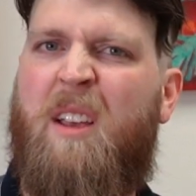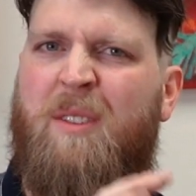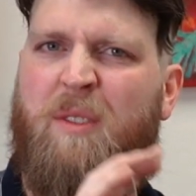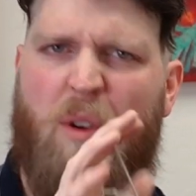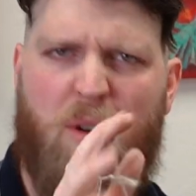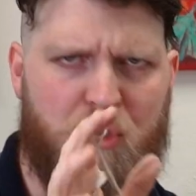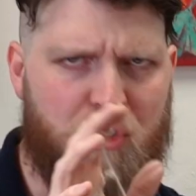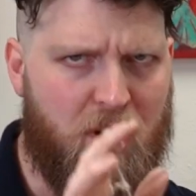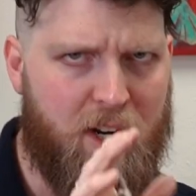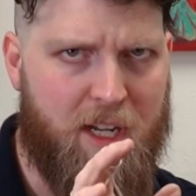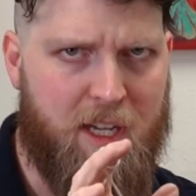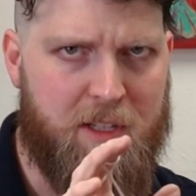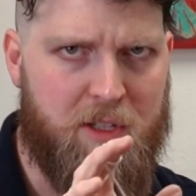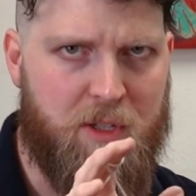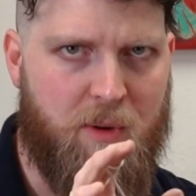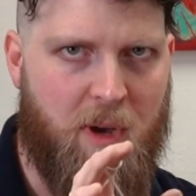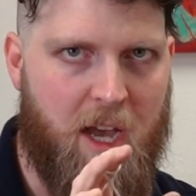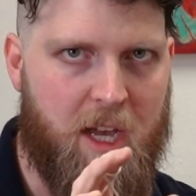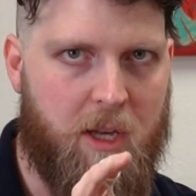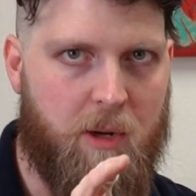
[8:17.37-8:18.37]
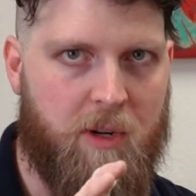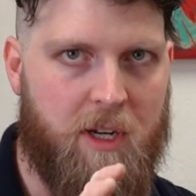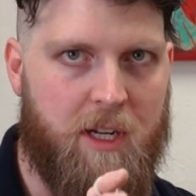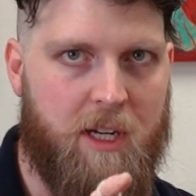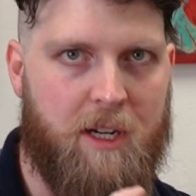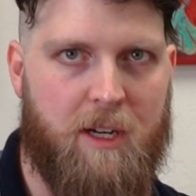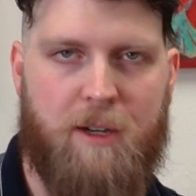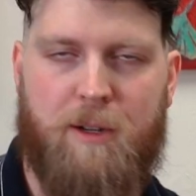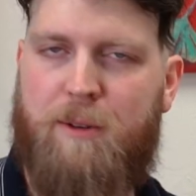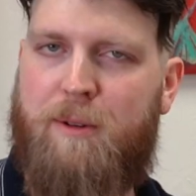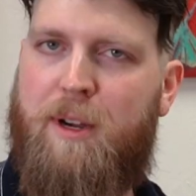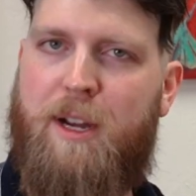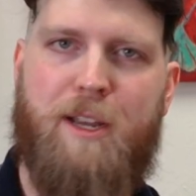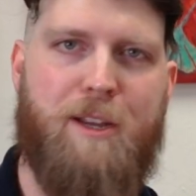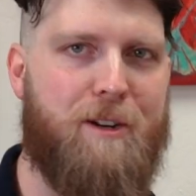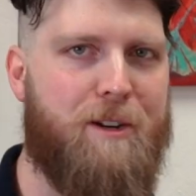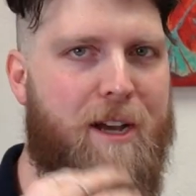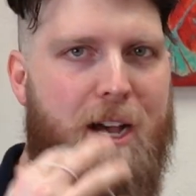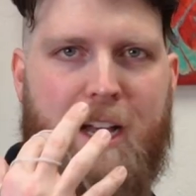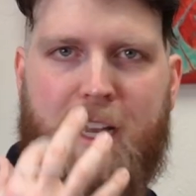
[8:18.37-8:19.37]
Don't try to get too accurate here, right?
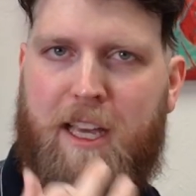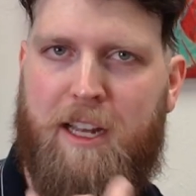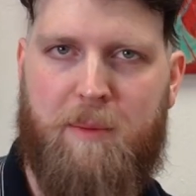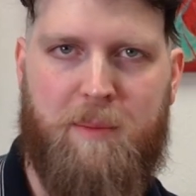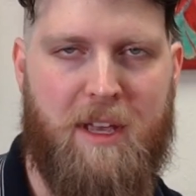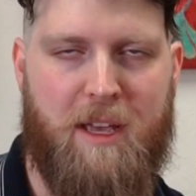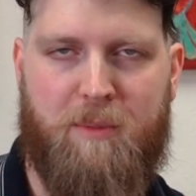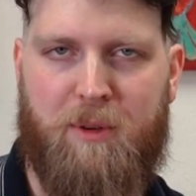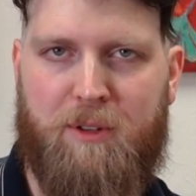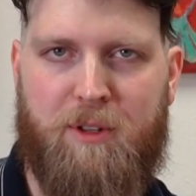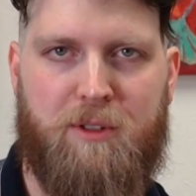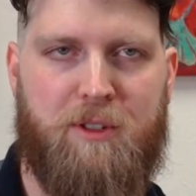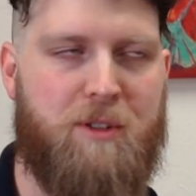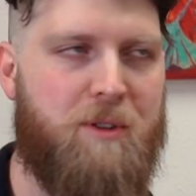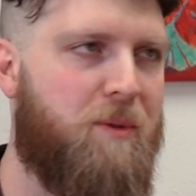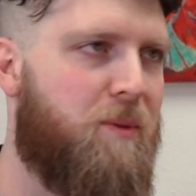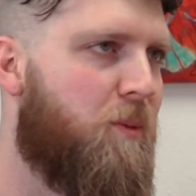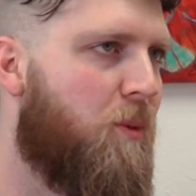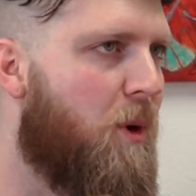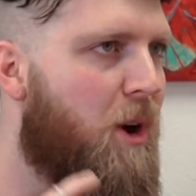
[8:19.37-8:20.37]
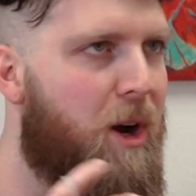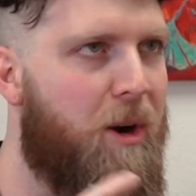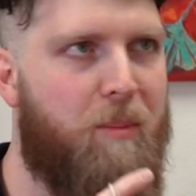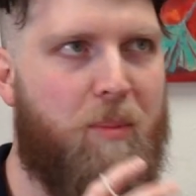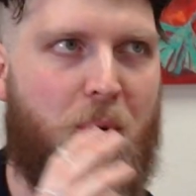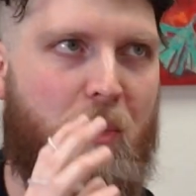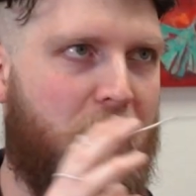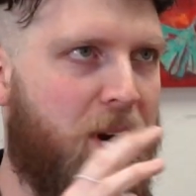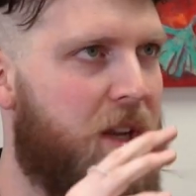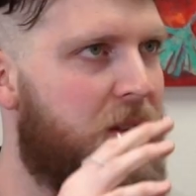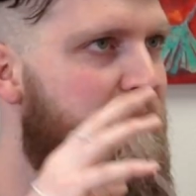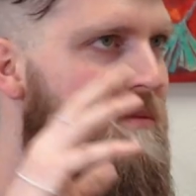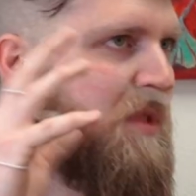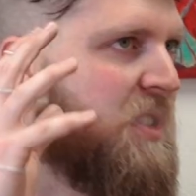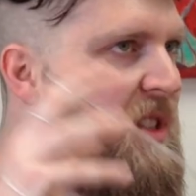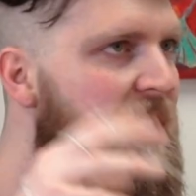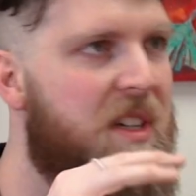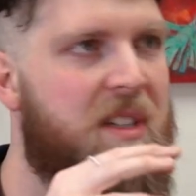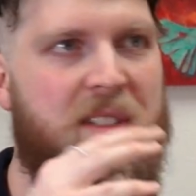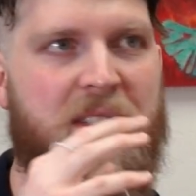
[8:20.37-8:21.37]
You're not gonna be able to do
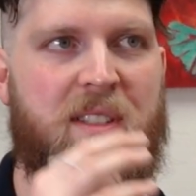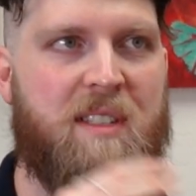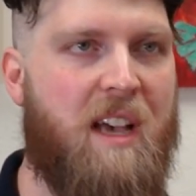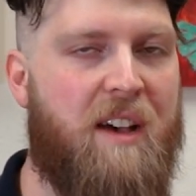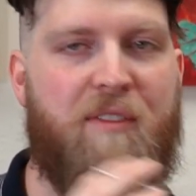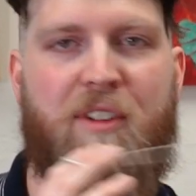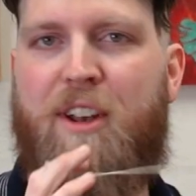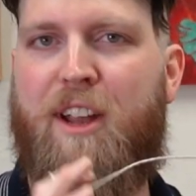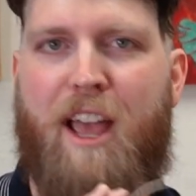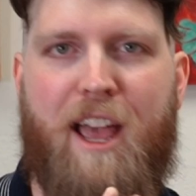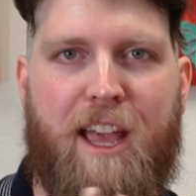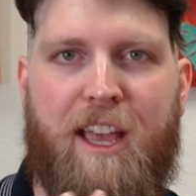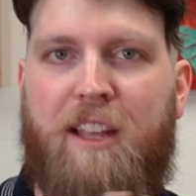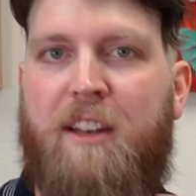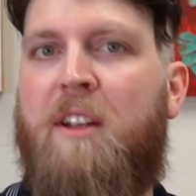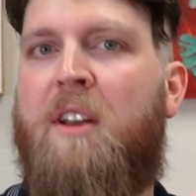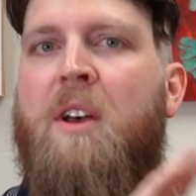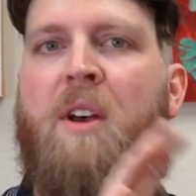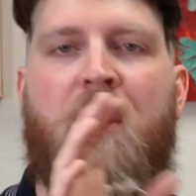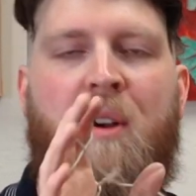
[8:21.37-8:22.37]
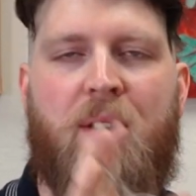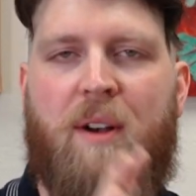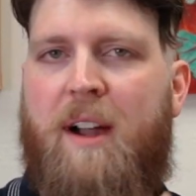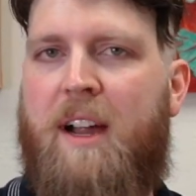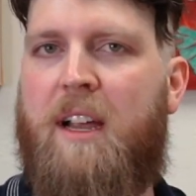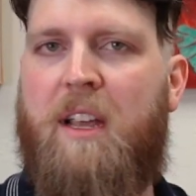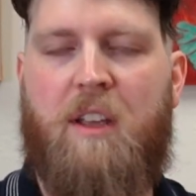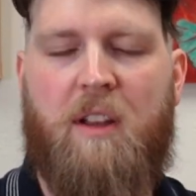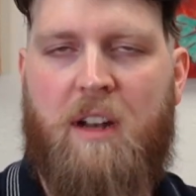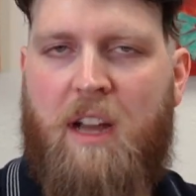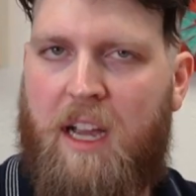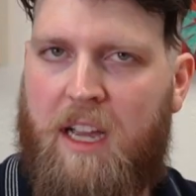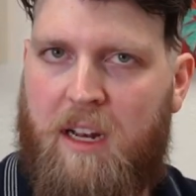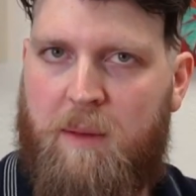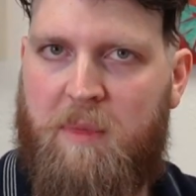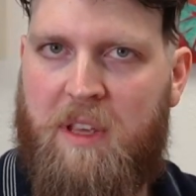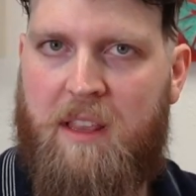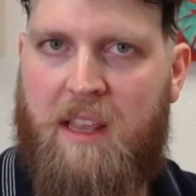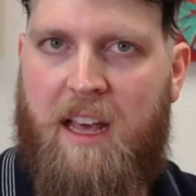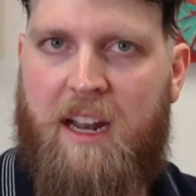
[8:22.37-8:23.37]
1.678. Right, you're not gonna
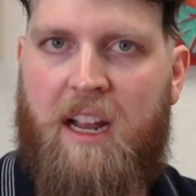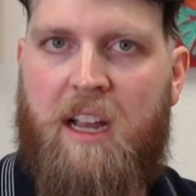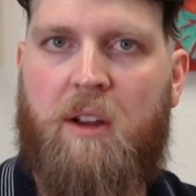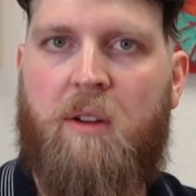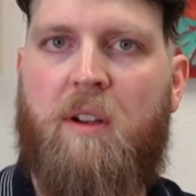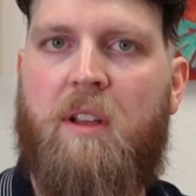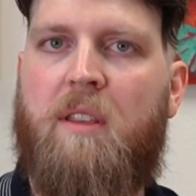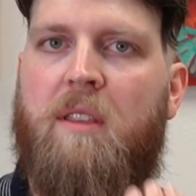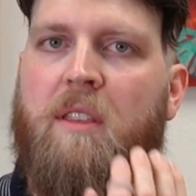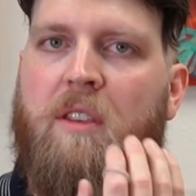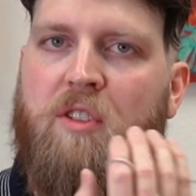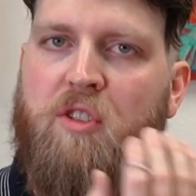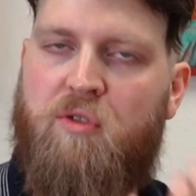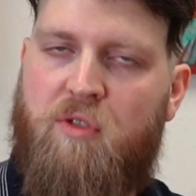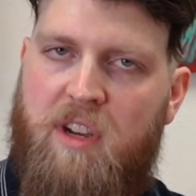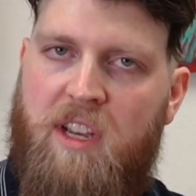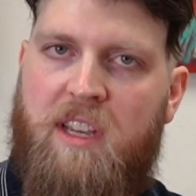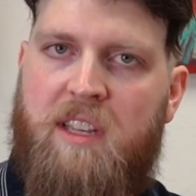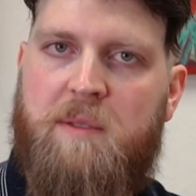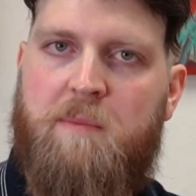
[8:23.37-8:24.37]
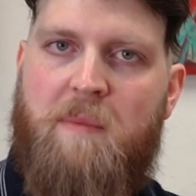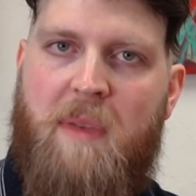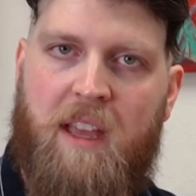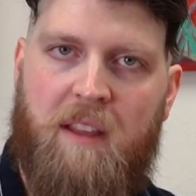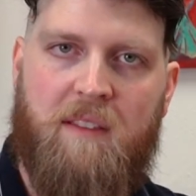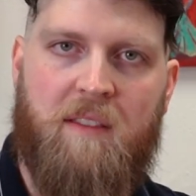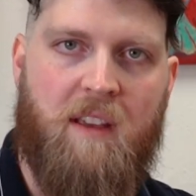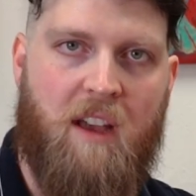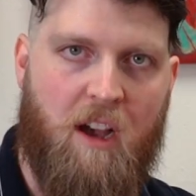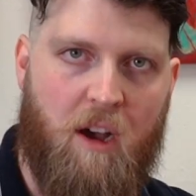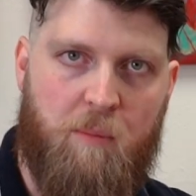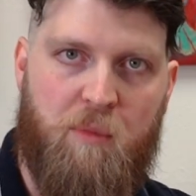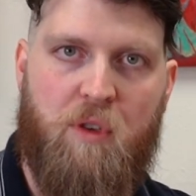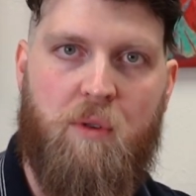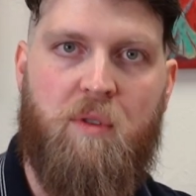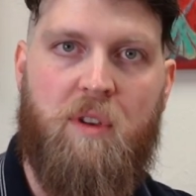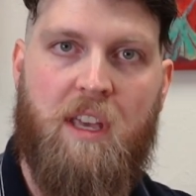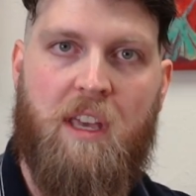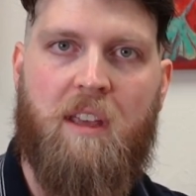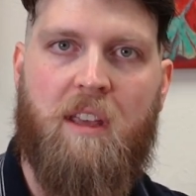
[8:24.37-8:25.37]
be that accurate. The string is meant to help
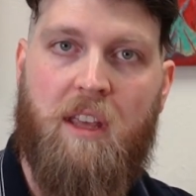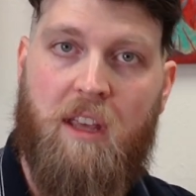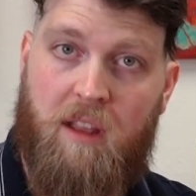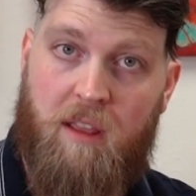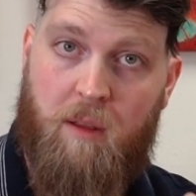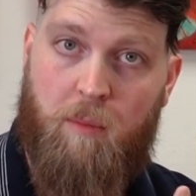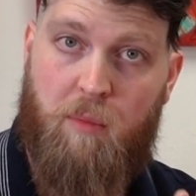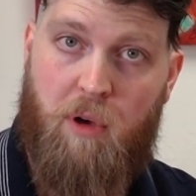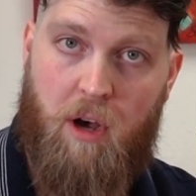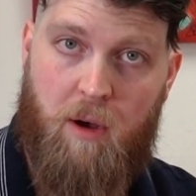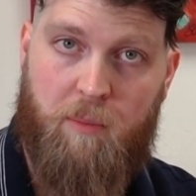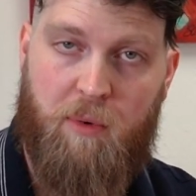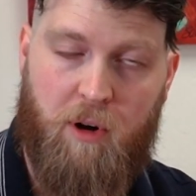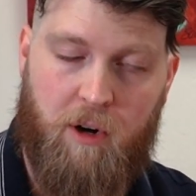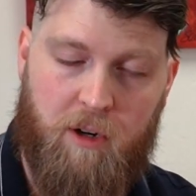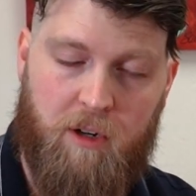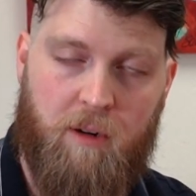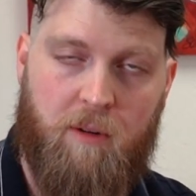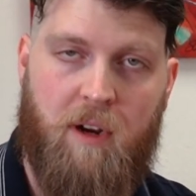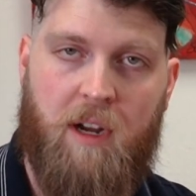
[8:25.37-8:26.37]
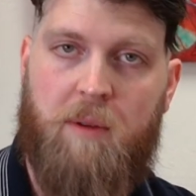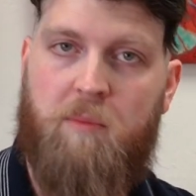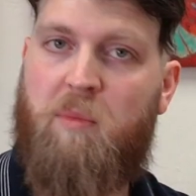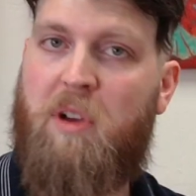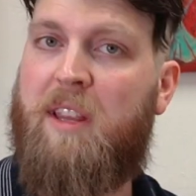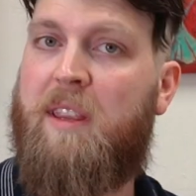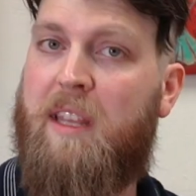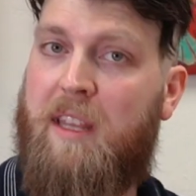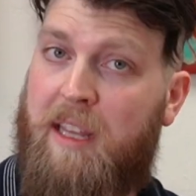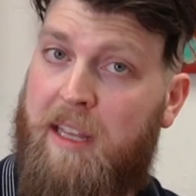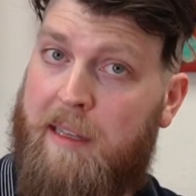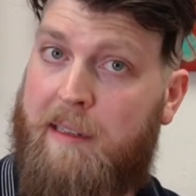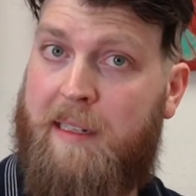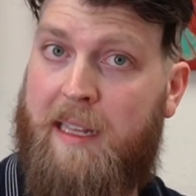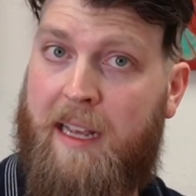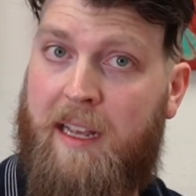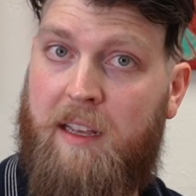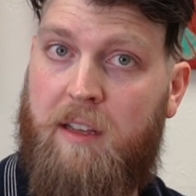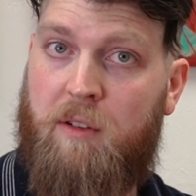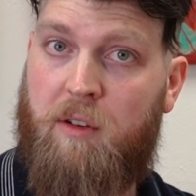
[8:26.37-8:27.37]
you get in the ballpark, right? But at the end of the
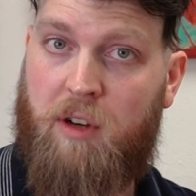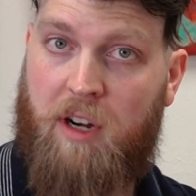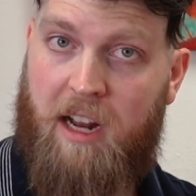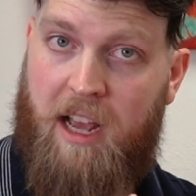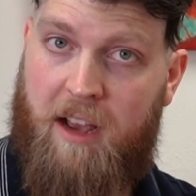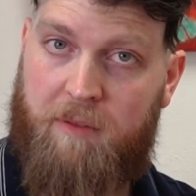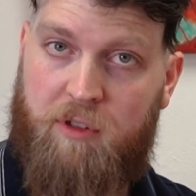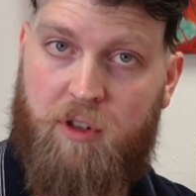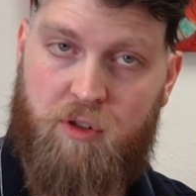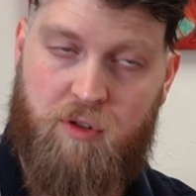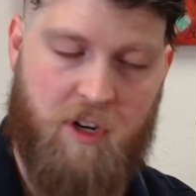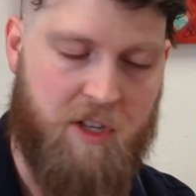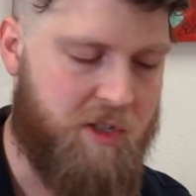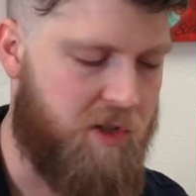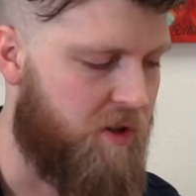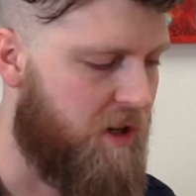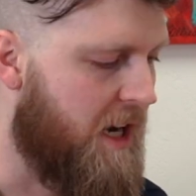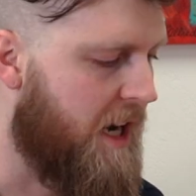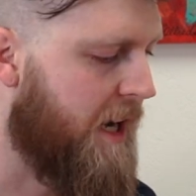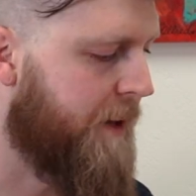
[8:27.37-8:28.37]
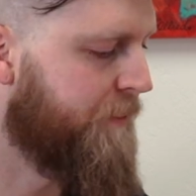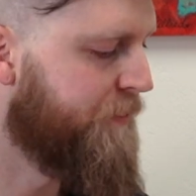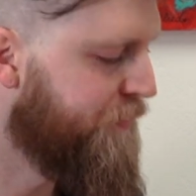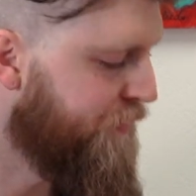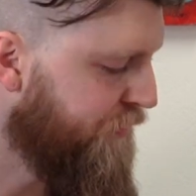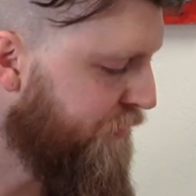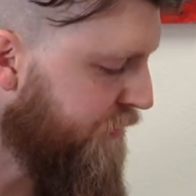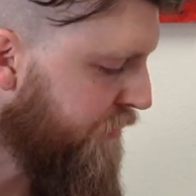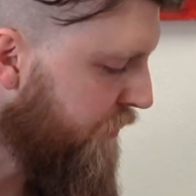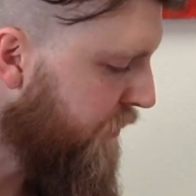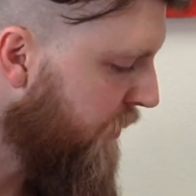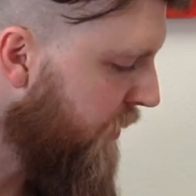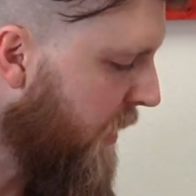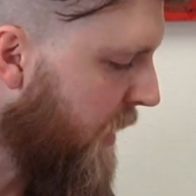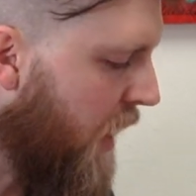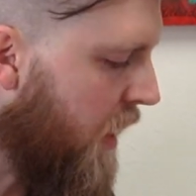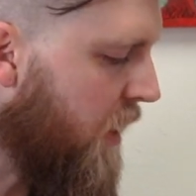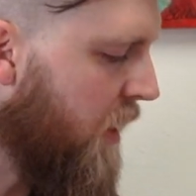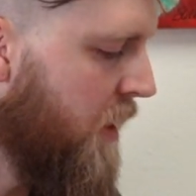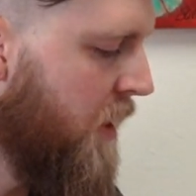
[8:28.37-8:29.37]
day, you're gonna have to trust your eye.
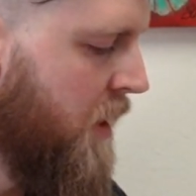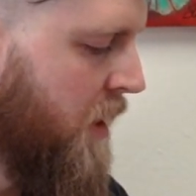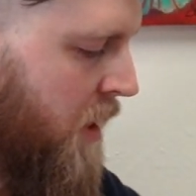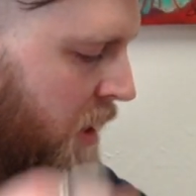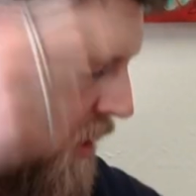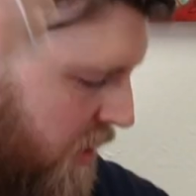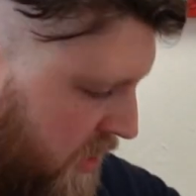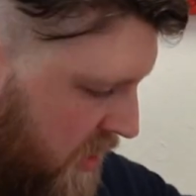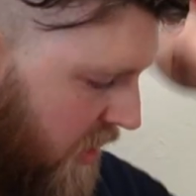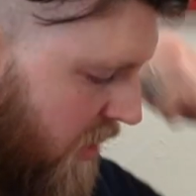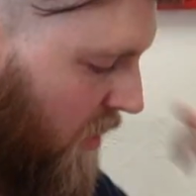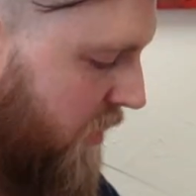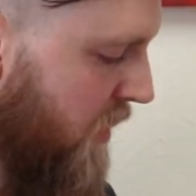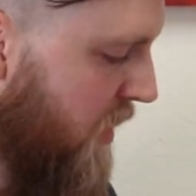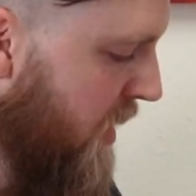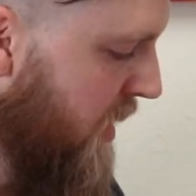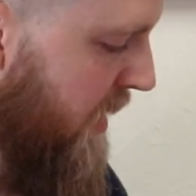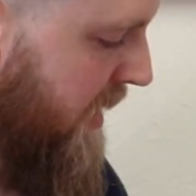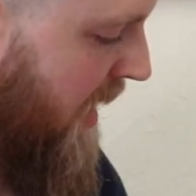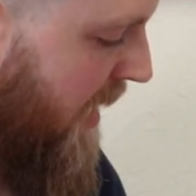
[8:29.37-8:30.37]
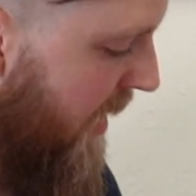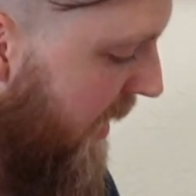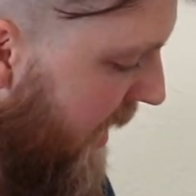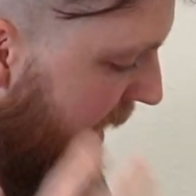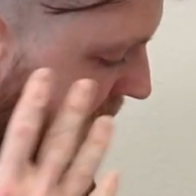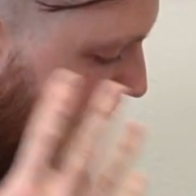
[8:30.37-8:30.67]
So now that I